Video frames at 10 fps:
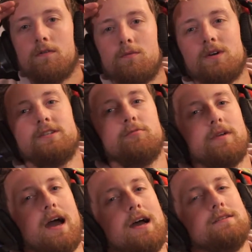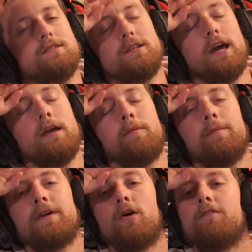What's up guys, today I'm going to
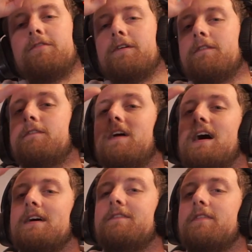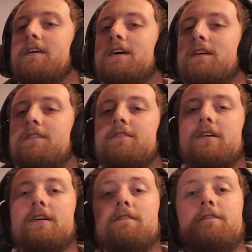be going through 5 things
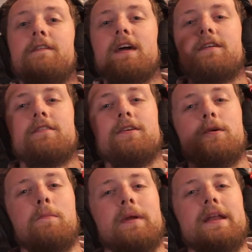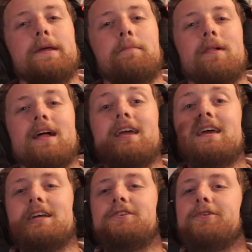that can fix your media plate
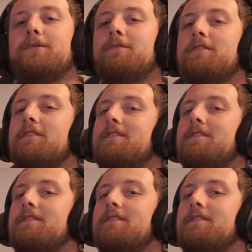issues.